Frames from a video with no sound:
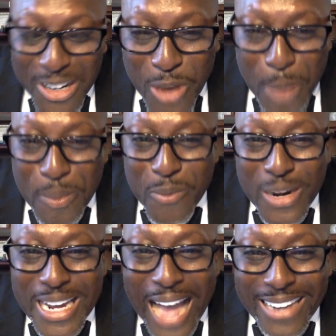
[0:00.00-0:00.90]
to trip him when
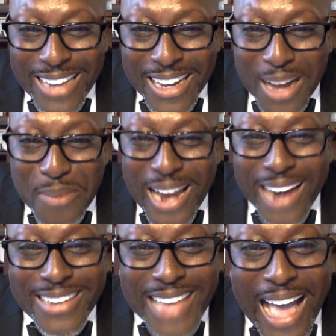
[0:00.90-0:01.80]
he out there coming
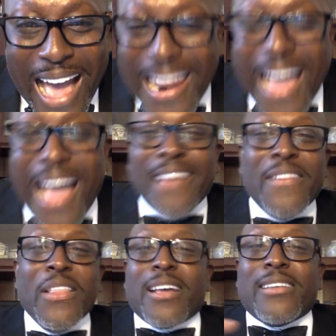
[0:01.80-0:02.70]
down the sideline
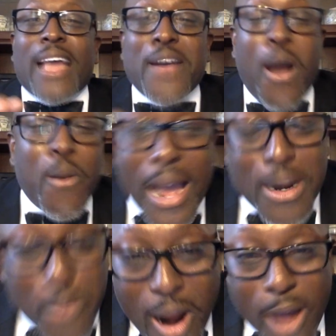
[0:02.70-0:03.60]
because ain't nowhere in
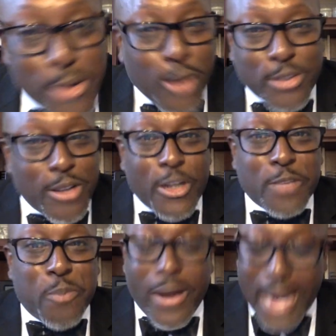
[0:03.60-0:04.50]
the world you going to slow this
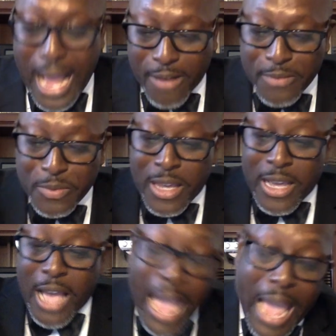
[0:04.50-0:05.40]
boy down.
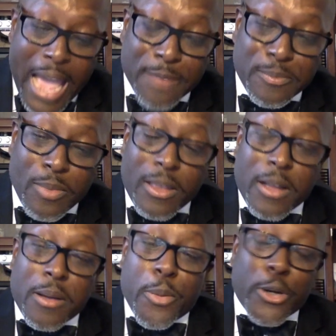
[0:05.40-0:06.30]
And
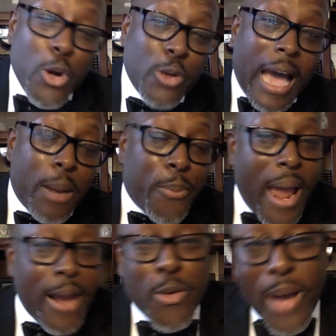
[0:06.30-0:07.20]
Purdue's got a
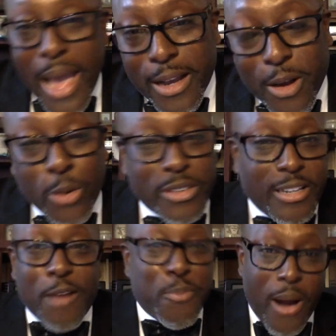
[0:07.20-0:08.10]
brand new head coach,
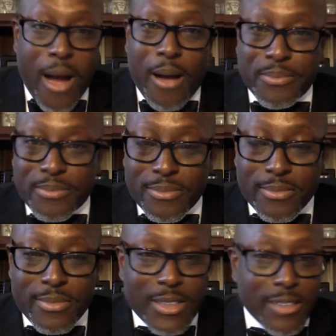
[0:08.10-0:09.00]
Jeff Brohm,
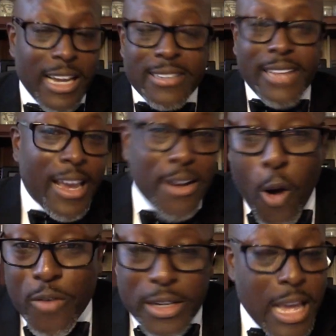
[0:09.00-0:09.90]
just taking
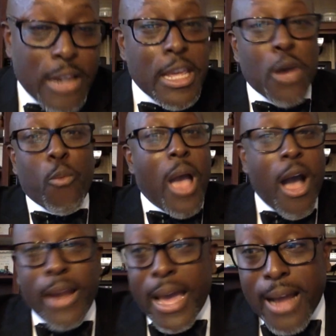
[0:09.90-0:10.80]
over. Did did
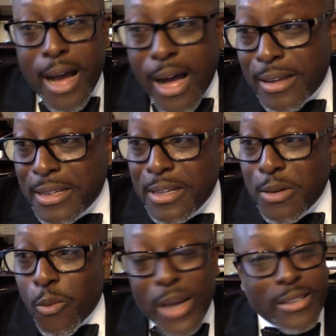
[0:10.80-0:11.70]
well at uh
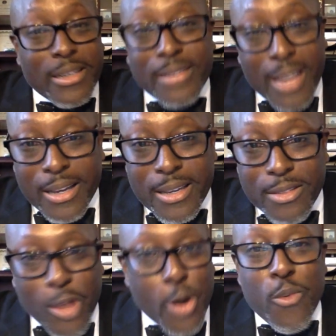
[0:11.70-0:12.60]
Western
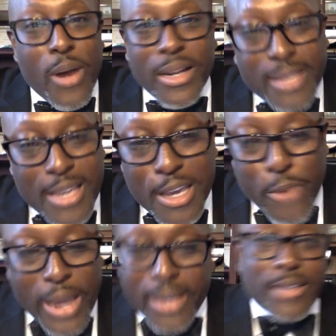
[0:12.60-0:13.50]
Kentucky, 31 to 10
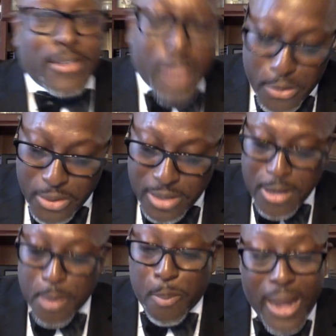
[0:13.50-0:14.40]
record, etc.
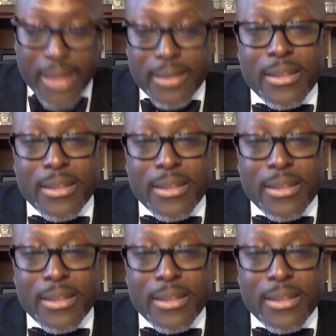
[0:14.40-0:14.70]
But